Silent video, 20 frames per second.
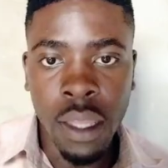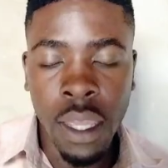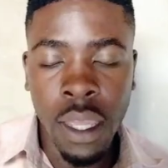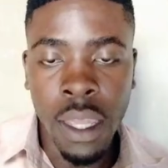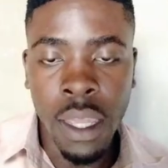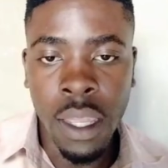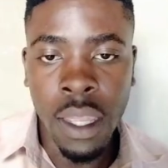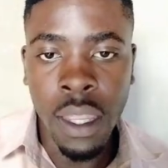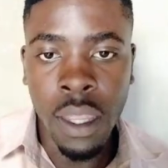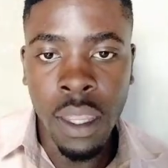
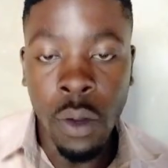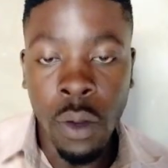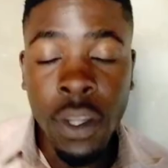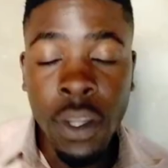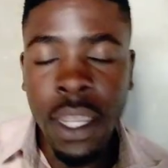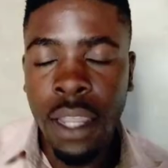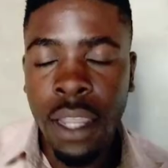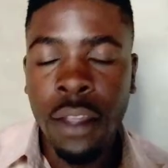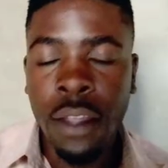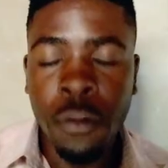
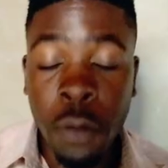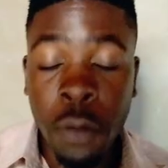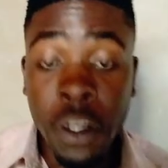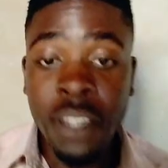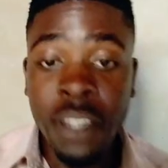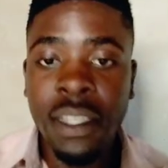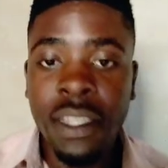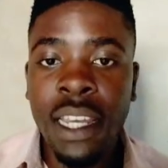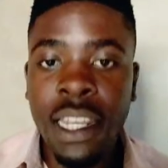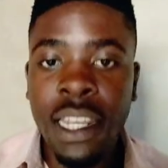okay, for
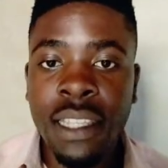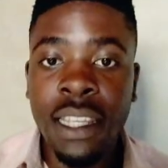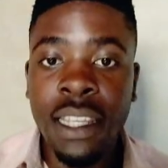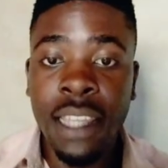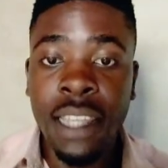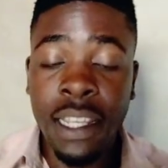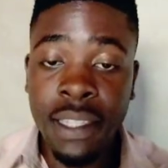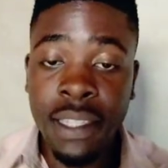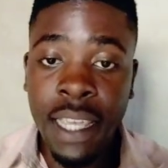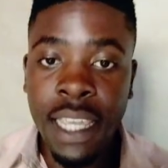instance, let's say
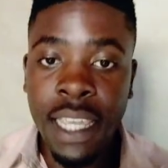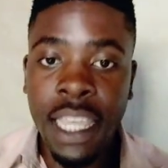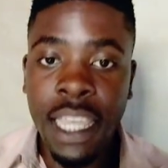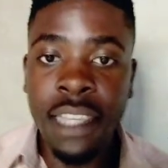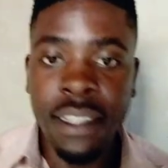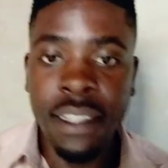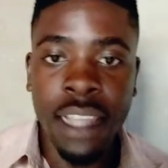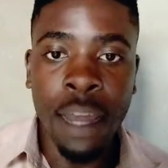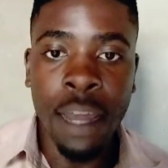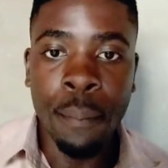they take
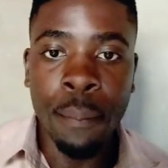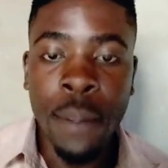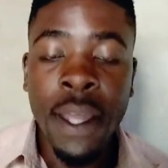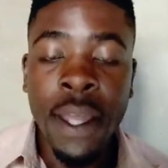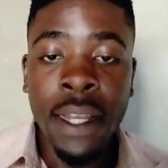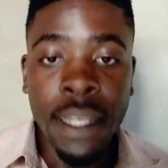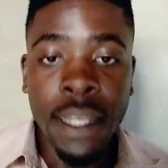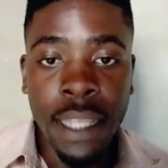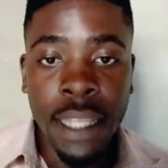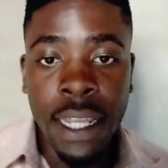Islam,
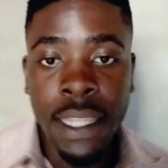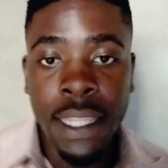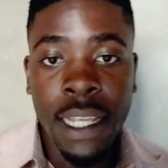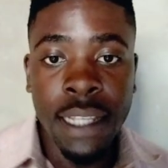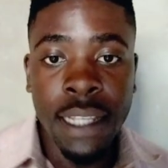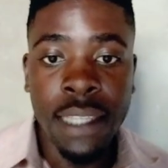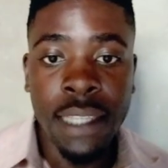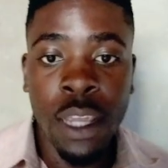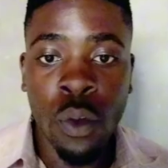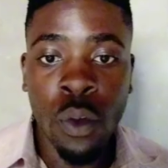then
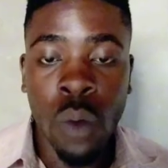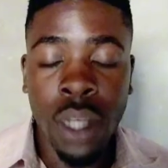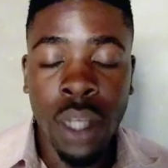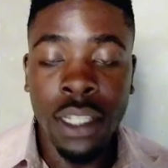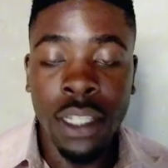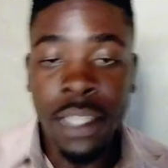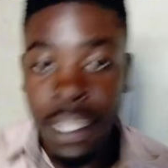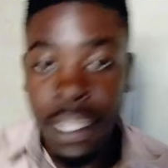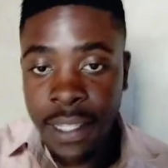they take what?